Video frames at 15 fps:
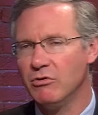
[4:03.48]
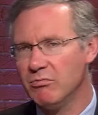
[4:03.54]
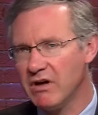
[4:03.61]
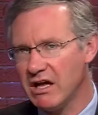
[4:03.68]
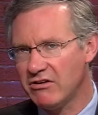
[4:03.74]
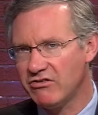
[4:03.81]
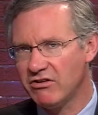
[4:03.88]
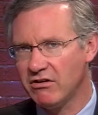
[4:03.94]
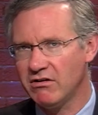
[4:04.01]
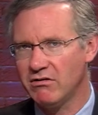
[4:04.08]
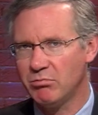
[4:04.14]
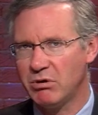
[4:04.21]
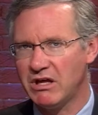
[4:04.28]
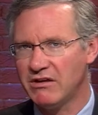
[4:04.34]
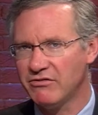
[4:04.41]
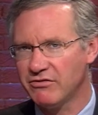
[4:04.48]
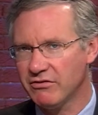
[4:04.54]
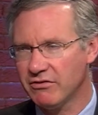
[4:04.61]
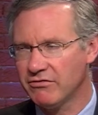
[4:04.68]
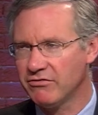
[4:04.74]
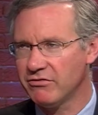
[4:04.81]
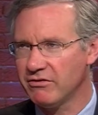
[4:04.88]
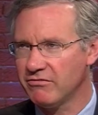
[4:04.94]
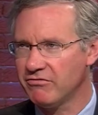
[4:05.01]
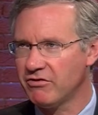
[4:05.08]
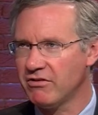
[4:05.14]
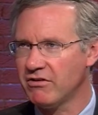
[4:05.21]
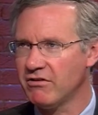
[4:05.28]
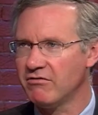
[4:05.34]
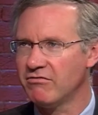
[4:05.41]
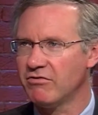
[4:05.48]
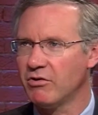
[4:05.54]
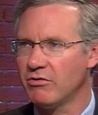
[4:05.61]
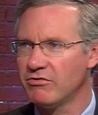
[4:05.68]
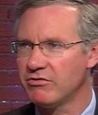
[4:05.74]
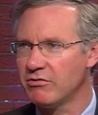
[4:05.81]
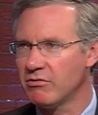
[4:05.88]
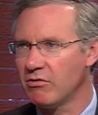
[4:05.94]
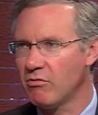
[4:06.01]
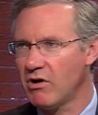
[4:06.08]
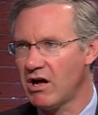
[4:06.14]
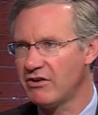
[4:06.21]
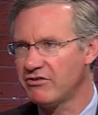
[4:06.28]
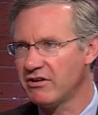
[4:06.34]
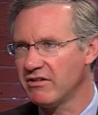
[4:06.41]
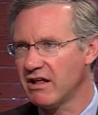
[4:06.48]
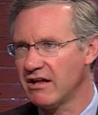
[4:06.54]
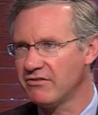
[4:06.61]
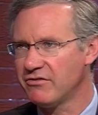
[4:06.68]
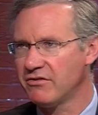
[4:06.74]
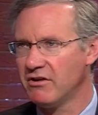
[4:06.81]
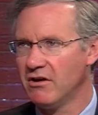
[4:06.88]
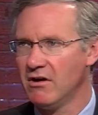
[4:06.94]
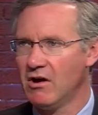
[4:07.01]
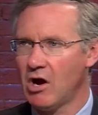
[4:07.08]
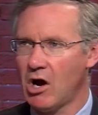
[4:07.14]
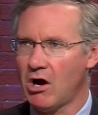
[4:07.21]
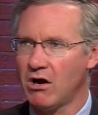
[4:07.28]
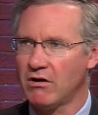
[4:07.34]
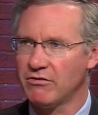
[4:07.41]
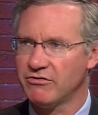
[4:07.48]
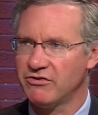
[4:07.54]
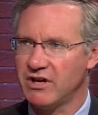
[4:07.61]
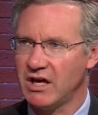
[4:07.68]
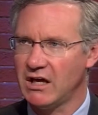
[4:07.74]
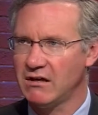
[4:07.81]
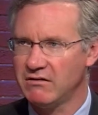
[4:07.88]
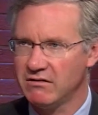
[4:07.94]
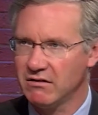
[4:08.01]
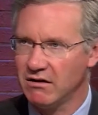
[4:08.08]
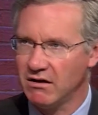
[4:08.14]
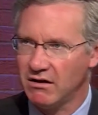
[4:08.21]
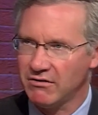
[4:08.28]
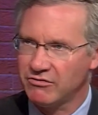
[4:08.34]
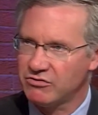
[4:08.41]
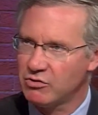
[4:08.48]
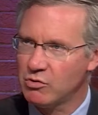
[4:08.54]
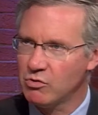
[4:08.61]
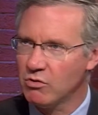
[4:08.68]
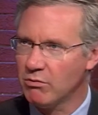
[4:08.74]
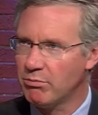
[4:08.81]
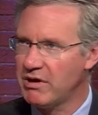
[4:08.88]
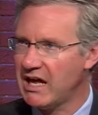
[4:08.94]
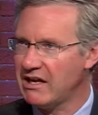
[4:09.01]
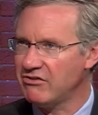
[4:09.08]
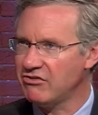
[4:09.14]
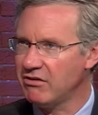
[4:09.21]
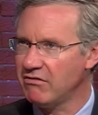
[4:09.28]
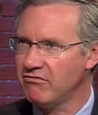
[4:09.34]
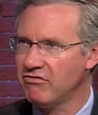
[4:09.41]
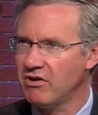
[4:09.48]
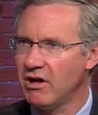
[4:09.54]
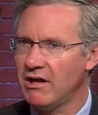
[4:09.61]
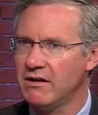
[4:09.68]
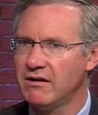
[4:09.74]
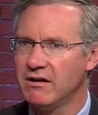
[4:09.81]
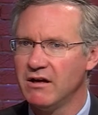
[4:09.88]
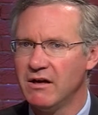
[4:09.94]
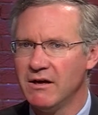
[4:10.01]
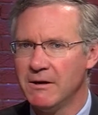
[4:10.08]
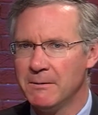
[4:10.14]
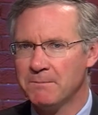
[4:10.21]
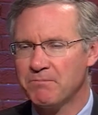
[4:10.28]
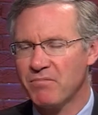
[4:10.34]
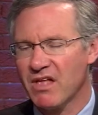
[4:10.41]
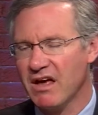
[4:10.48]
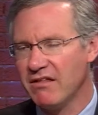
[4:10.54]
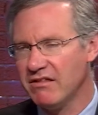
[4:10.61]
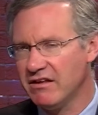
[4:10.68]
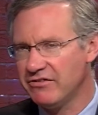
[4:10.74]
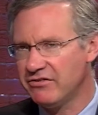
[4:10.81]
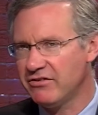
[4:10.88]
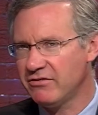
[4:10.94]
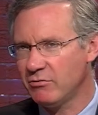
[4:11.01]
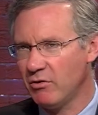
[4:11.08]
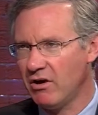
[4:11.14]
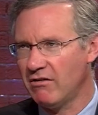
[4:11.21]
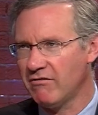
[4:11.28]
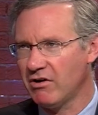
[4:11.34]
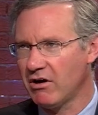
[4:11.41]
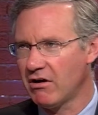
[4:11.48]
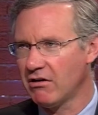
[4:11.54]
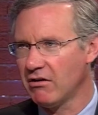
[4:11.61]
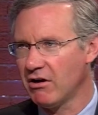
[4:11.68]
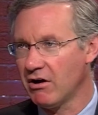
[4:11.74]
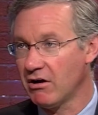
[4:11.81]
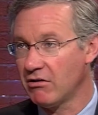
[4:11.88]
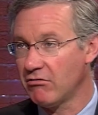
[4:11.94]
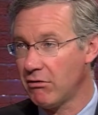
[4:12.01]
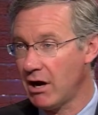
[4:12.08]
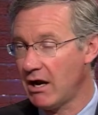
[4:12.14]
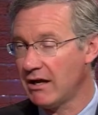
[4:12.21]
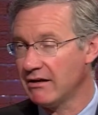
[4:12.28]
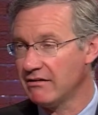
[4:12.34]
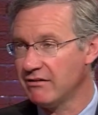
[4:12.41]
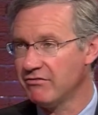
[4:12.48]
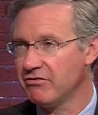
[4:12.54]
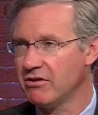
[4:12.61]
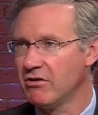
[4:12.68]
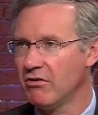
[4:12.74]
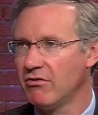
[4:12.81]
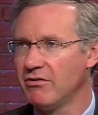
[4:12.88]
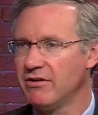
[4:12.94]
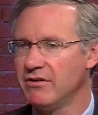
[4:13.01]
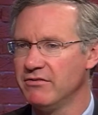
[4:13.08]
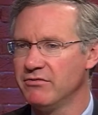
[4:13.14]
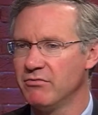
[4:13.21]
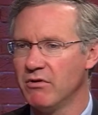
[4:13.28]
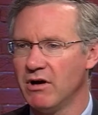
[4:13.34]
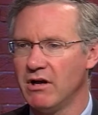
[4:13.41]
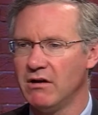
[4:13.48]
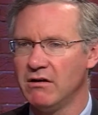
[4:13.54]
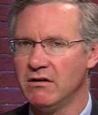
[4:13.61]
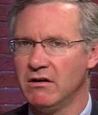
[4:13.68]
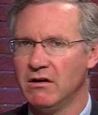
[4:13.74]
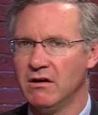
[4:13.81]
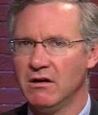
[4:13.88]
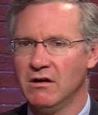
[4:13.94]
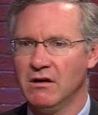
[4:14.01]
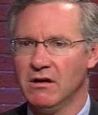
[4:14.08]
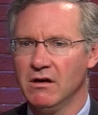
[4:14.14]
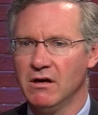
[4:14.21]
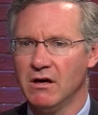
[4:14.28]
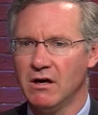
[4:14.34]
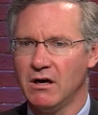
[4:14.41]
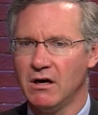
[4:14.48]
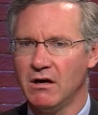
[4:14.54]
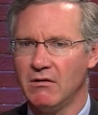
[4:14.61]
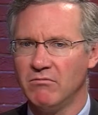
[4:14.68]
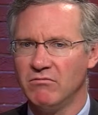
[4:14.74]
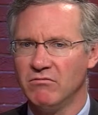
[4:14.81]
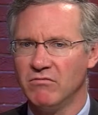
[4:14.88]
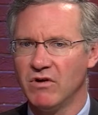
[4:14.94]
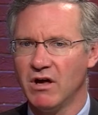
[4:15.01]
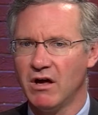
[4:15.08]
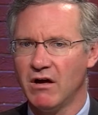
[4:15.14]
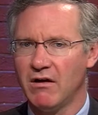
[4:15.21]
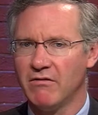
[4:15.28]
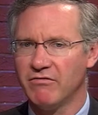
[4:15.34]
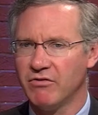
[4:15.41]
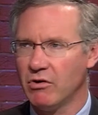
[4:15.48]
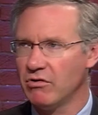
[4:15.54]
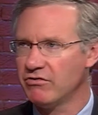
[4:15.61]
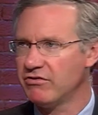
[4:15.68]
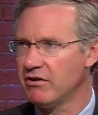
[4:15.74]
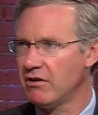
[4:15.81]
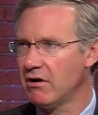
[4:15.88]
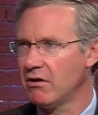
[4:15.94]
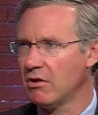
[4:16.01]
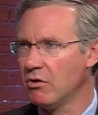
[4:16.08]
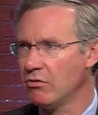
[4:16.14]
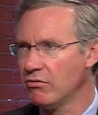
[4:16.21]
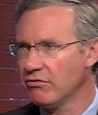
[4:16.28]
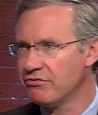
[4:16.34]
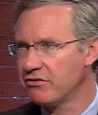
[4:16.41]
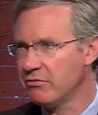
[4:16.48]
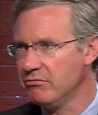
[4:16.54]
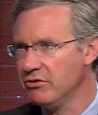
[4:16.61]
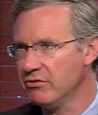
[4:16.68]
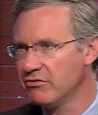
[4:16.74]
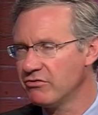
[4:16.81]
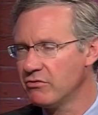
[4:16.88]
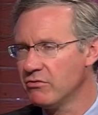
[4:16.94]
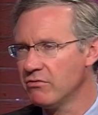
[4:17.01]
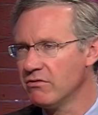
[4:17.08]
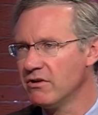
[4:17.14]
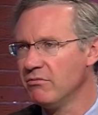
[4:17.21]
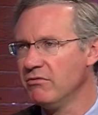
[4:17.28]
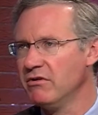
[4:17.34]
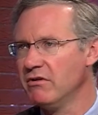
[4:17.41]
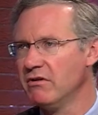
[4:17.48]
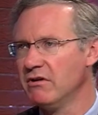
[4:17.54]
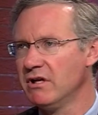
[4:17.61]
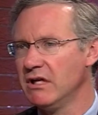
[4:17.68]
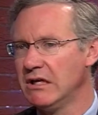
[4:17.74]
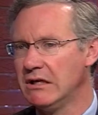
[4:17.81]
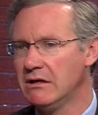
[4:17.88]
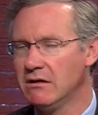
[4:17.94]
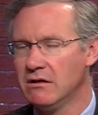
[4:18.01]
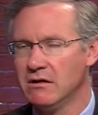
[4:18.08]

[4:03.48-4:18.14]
mentioned PSERS. For the folks who are watching, that's our state school pension fund. And this is one of our chronic difficulties when folks in our local school community